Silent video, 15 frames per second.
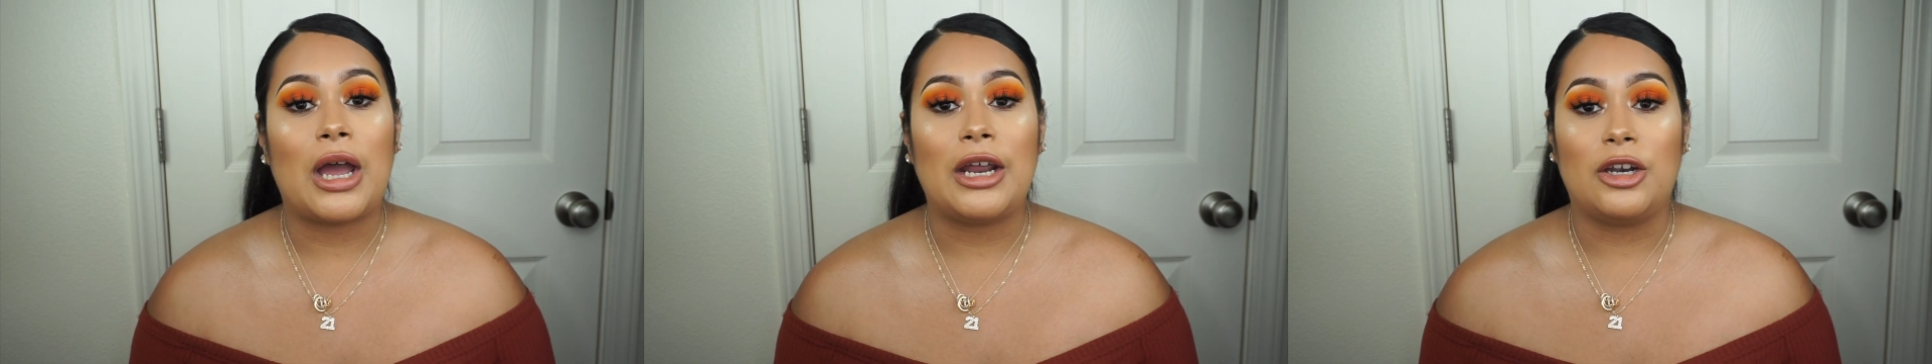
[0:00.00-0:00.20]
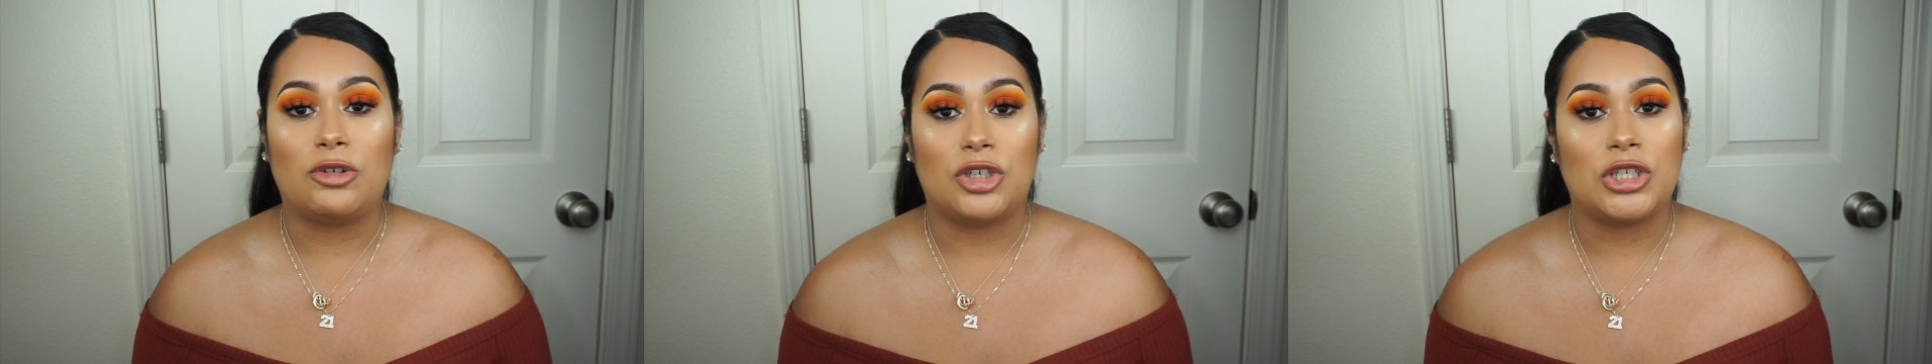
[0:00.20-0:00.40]

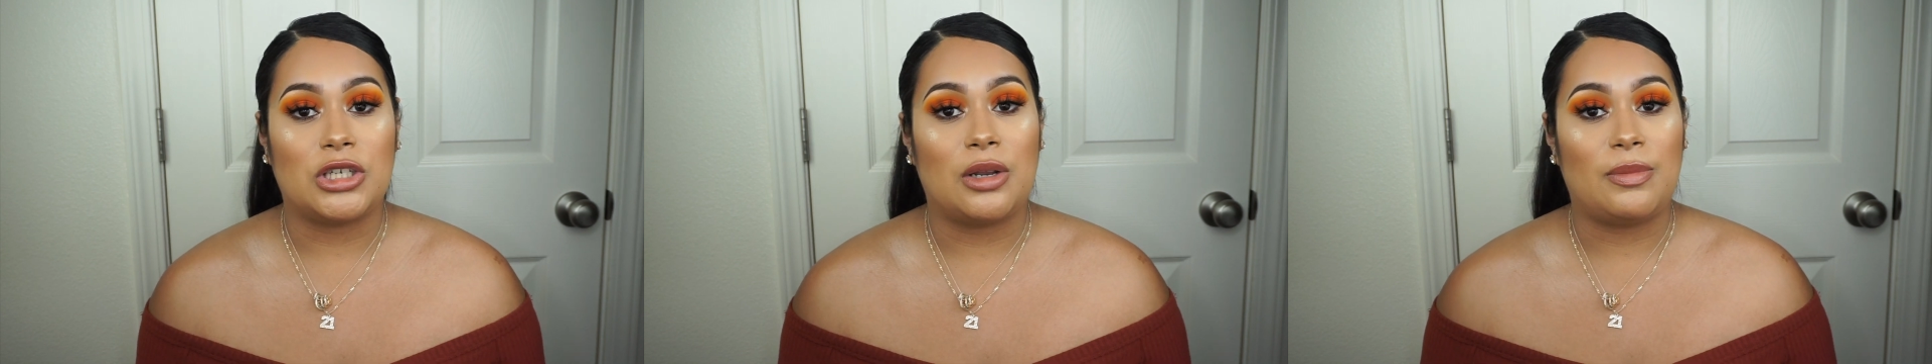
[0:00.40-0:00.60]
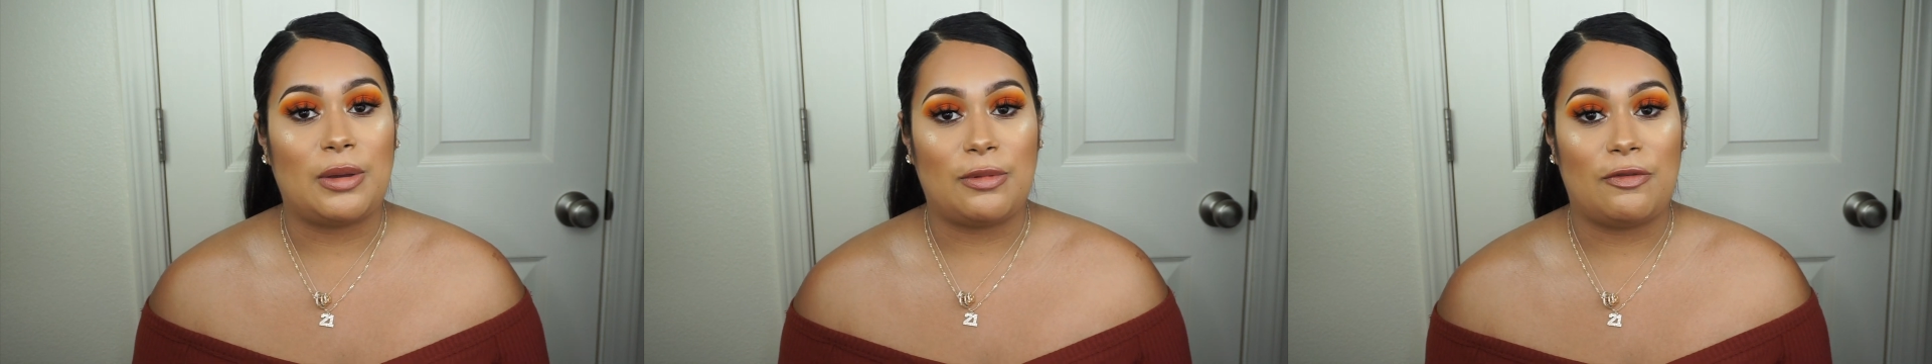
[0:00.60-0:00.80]
I know she's
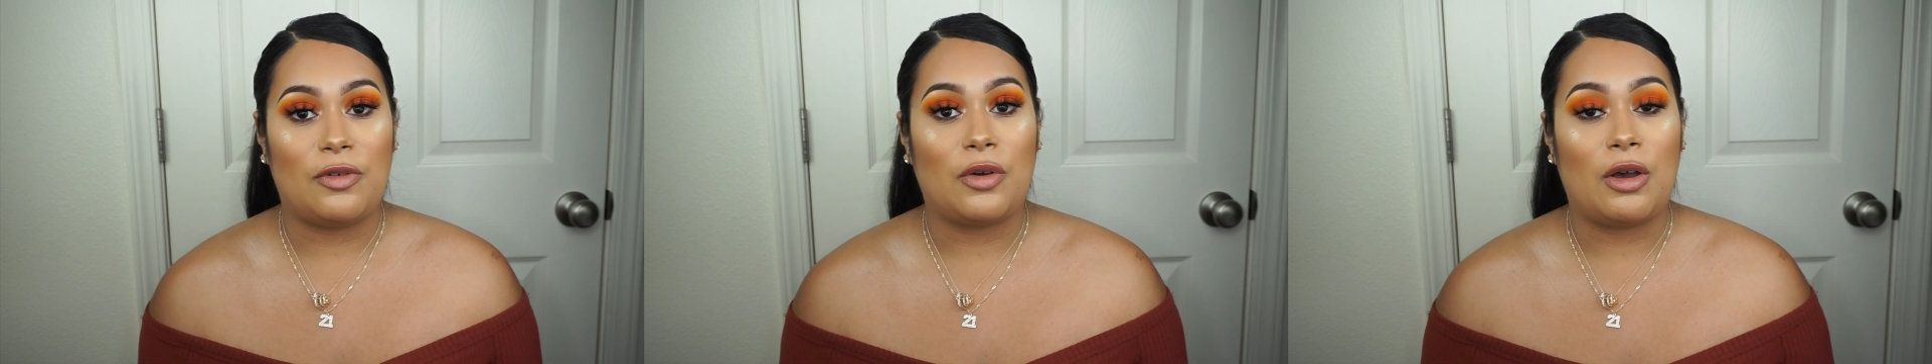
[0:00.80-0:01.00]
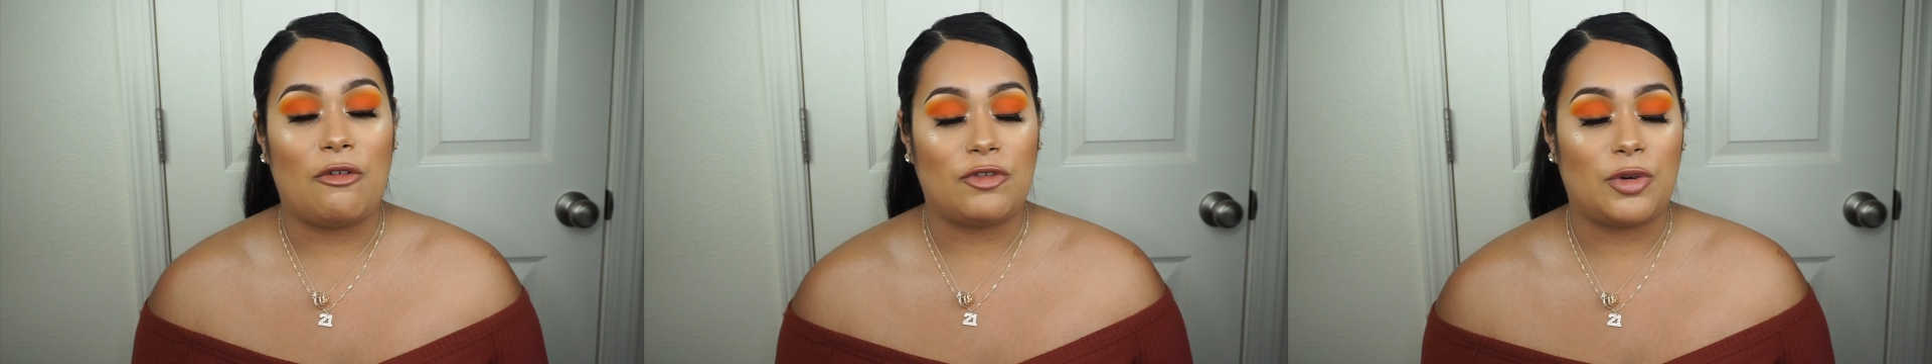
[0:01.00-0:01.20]
going to make me
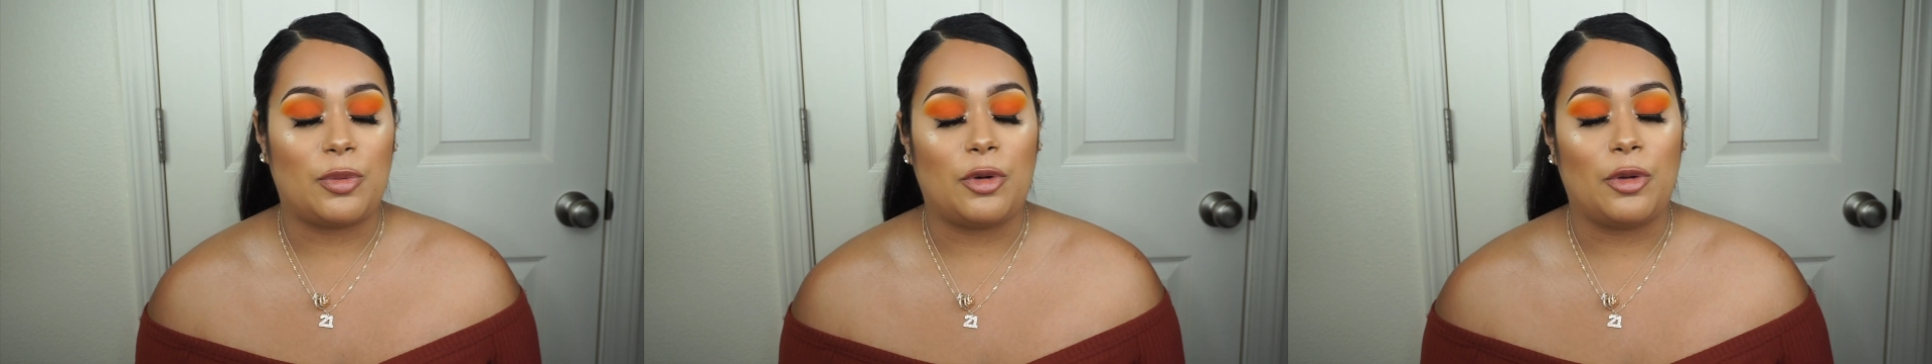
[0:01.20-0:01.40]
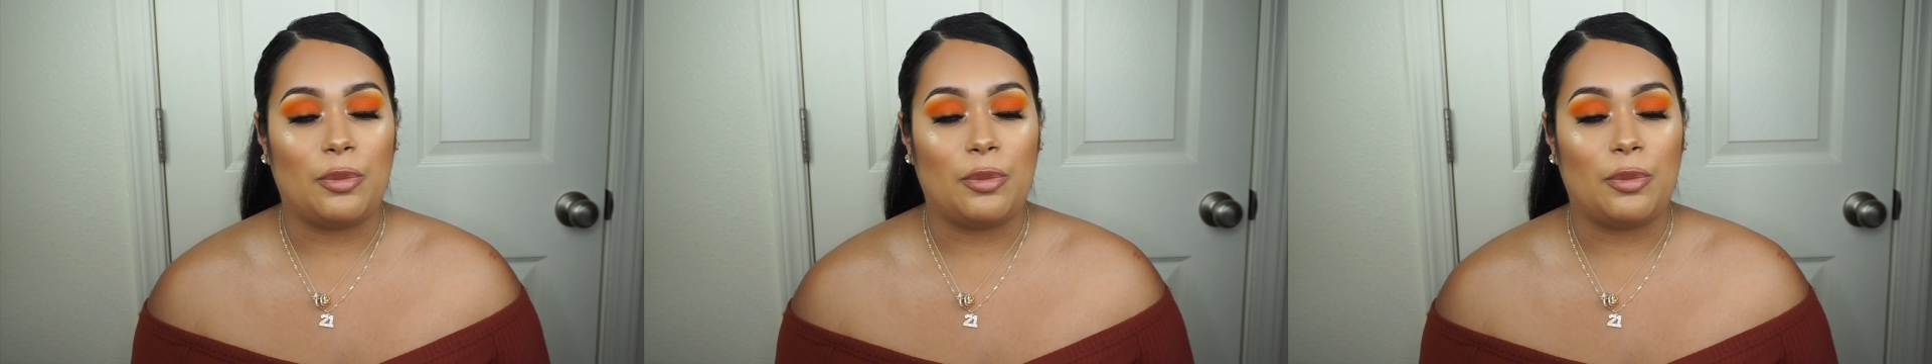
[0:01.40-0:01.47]
feel comfortable